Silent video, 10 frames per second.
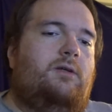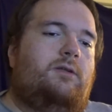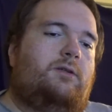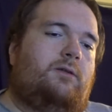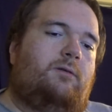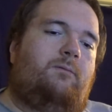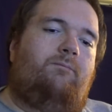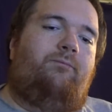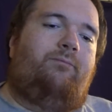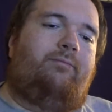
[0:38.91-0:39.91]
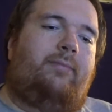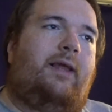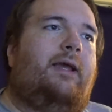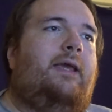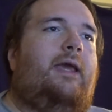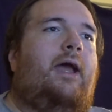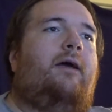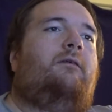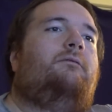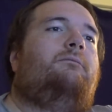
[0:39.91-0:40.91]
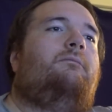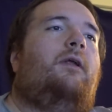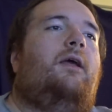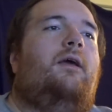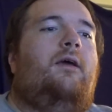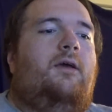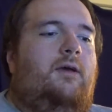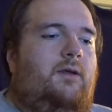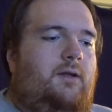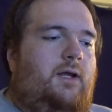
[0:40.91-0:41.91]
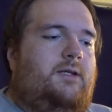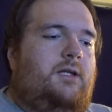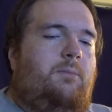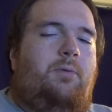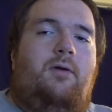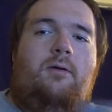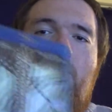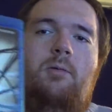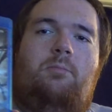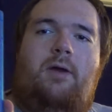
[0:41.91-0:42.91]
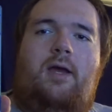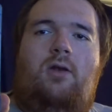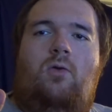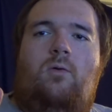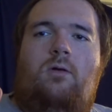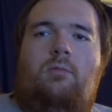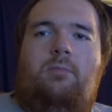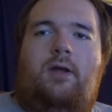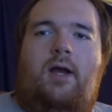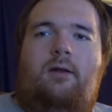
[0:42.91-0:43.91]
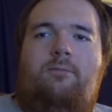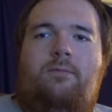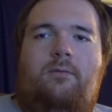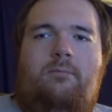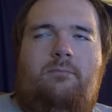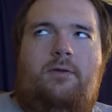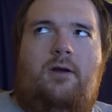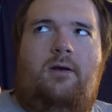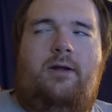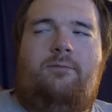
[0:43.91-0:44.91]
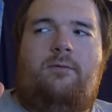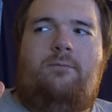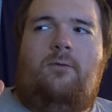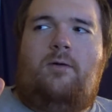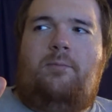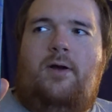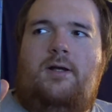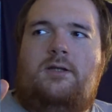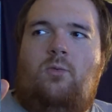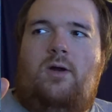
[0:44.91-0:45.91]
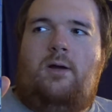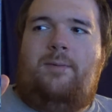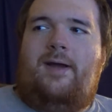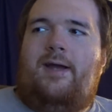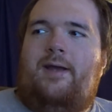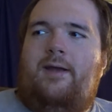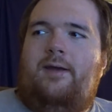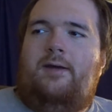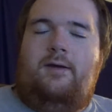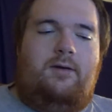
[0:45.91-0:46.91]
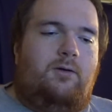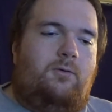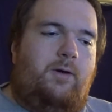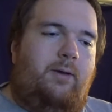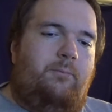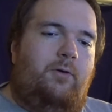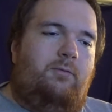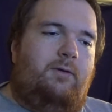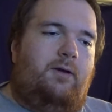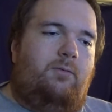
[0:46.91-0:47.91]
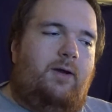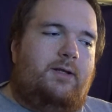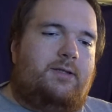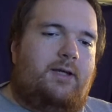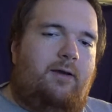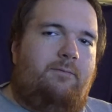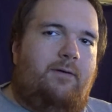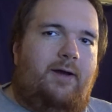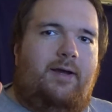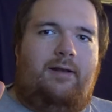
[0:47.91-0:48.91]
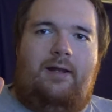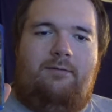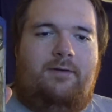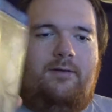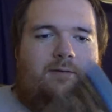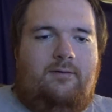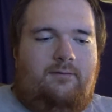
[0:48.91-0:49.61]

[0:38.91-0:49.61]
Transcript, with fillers: So, yeah. Next up, Pandorum. Got it from Target for four bucks a while back. Great movie, great sci-fi, love it.